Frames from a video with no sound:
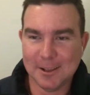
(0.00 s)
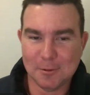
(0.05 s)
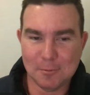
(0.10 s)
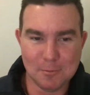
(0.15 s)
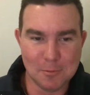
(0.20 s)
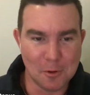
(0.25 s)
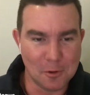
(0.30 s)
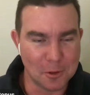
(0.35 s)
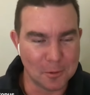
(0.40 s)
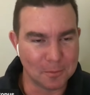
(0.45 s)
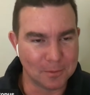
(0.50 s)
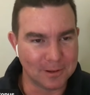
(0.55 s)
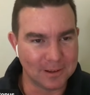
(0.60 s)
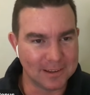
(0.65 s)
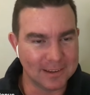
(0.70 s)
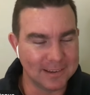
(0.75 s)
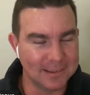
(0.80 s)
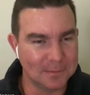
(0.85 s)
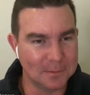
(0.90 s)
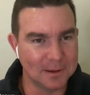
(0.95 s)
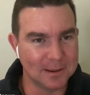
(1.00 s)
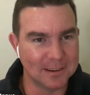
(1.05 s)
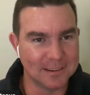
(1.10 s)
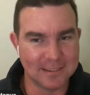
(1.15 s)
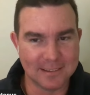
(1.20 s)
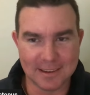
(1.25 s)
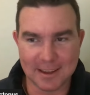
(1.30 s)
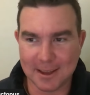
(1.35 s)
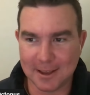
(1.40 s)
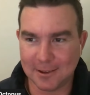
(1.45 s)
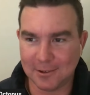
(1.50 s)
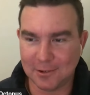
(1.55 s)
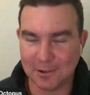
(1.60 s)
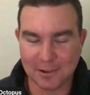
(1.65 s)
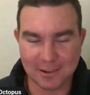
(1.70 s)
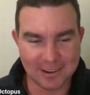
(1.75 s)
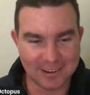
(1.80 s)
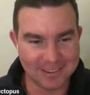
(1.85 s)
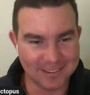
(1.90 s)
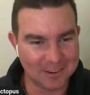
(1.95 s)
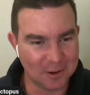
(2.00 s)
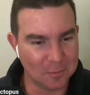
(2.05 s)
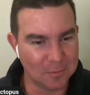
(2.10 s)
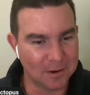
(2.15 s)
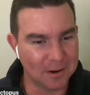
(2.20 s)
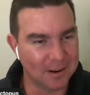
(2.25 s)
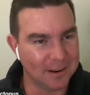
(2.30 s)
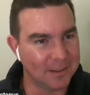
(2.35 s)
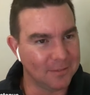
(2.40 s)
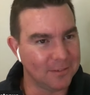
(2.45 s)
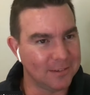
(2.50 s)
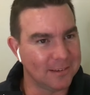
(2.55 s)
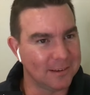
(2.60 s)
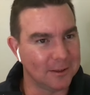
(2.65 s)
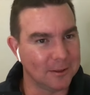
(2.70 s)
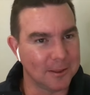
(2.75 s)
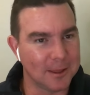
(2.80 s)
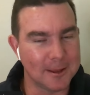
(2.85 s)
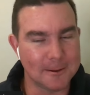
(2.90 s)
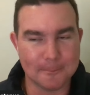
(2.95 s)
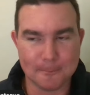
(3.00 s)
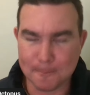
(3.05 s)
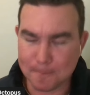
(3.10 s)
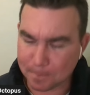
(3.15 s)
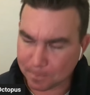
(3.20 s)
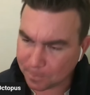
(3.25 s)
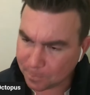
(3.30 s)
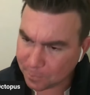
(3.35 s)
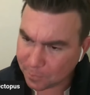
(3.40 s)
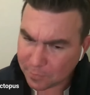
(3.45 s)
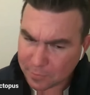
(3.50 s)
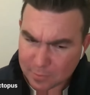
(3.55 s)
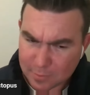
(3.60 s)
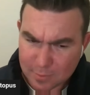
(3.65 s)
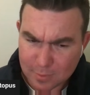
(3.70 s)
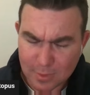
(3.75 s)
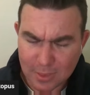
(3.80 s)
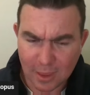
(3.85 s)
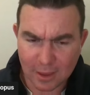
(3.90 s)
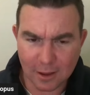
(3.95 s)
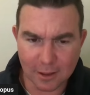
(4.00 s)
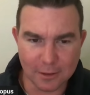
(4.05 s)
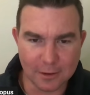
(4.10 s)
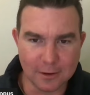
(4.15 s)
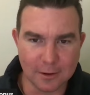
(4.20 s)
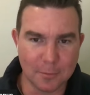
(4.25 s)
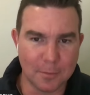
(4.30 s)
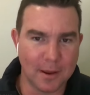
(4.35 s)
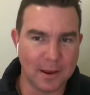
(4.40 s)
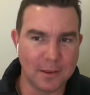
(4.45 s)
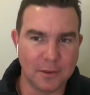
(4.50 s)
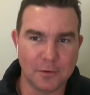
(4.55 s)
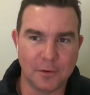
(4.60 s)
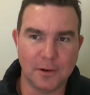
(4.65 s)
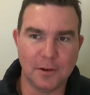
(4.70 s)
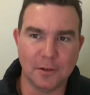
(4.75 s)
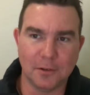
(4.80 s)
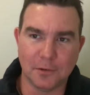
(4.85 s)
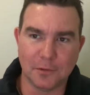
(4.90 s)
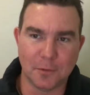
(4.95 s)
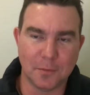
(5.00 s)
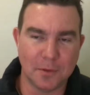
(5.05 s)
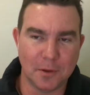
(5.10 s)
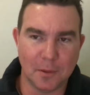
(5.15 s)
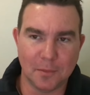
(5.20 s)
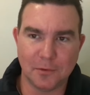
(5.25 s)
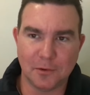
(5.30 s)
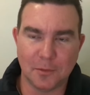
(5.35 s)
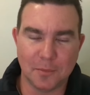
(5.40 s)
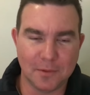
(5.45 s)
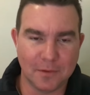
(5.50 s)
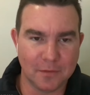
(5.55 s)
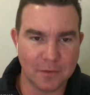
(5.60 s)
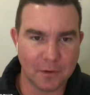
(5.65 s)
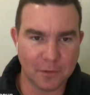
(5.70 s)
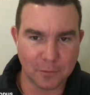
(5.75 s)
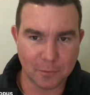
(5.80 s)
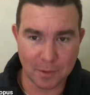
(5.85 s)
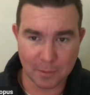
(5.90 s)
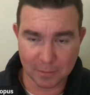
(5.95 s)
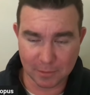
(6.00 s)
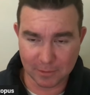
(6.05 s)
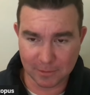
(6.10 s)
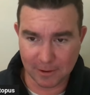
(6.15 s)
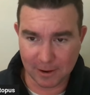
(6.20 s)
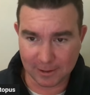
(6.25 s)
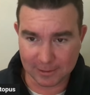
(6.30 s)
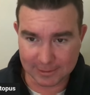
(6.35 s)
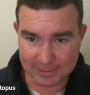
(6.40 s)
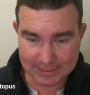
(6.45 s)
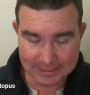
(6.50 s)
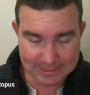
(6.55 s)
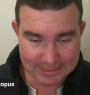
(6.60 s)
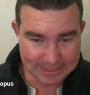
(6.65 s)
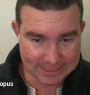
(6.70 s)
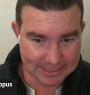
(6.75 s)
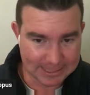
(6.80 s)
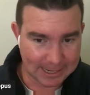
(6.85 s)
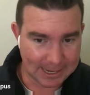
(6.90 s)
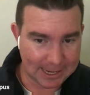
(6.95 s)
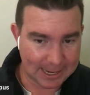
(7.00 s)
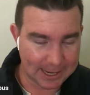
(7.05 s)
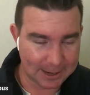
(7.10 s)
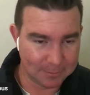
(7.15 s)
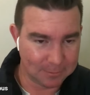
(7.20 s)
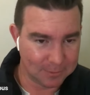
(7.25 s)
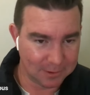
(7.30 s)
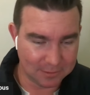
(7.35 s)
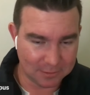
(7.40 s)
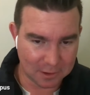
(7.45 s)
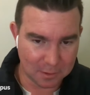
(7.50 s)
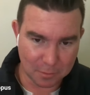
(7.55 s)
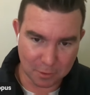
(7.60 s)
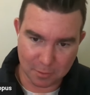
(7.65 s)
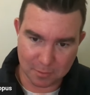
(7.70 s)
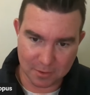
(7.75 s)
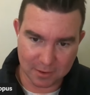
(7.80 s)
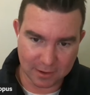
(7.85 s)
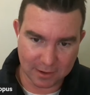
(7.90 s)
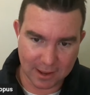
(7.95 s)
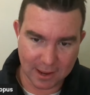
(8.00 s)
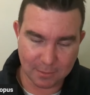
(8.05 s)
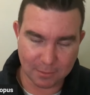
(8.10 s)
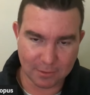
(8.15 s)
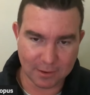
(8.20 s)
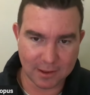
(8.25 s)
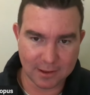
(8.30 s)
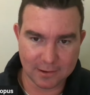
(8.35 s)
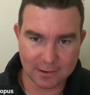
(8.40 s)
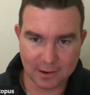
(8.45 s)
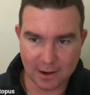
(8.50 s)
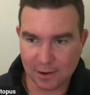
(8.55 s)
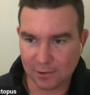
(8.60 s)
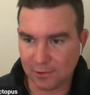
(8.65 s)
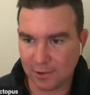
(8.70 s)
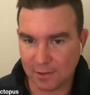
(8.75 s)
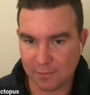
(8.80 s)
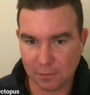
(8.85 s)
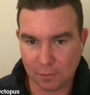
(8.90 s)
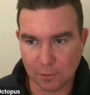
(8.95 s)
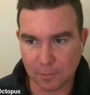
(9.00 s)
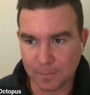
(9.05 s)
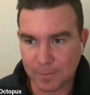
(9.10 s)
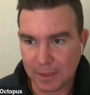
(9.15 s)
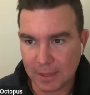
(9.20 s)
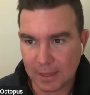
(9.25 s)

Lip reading: more than pleased because she didn't tell me that I'd ever sell that. I think I paid $3 from the op shop, if I was remember correctly. It's on the bottom of the label there. You can actually have a look.